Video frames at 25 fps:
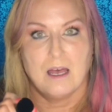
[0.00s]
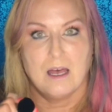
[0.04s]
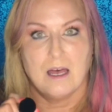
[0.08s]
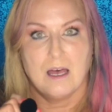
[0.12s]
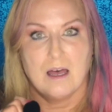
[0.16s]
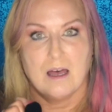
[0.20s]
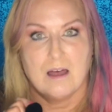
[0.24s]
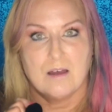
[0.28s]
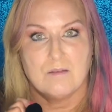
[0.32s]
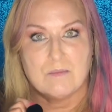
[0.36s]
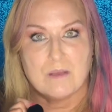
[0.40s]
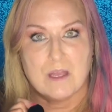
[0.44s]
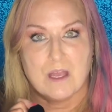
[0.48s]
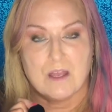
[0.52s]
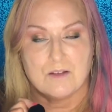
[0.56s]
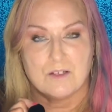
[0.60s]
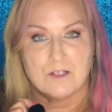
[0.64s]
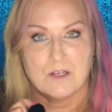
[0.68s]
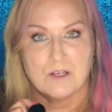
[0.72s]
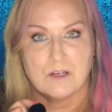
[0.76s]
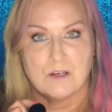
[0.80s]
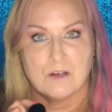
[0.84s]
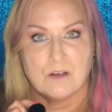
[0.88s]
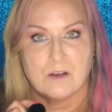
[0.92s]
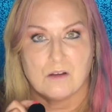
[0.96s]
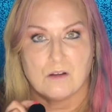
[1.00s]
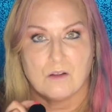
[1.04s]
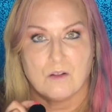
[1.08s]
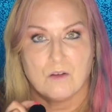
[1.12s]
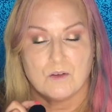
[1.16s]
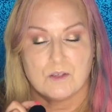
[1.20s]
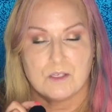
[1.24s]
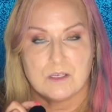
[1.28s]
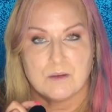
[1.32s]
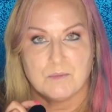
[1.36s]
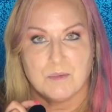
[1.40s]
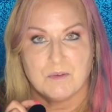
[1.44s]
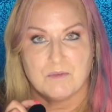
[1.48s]
I'll show you a
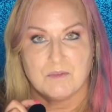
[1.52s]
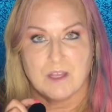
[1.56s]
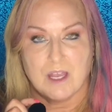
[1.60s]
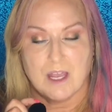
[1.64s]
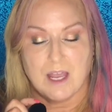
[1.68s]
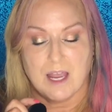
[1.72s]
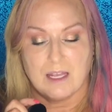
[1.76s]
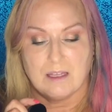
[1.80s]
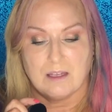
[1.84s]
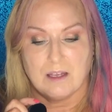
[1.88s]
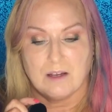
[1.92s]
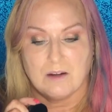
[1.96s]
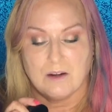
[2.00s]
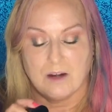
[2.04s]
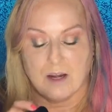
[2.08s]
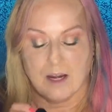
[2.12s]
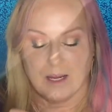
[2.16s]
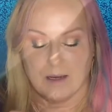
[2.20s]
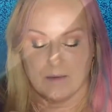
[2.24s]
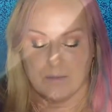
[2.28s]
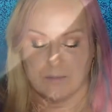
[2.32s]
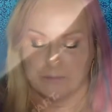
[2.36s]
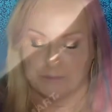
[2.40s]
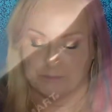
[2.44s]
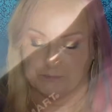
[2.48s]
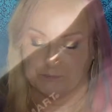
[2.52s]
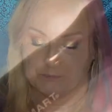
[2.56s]
close-up of the highlighter head.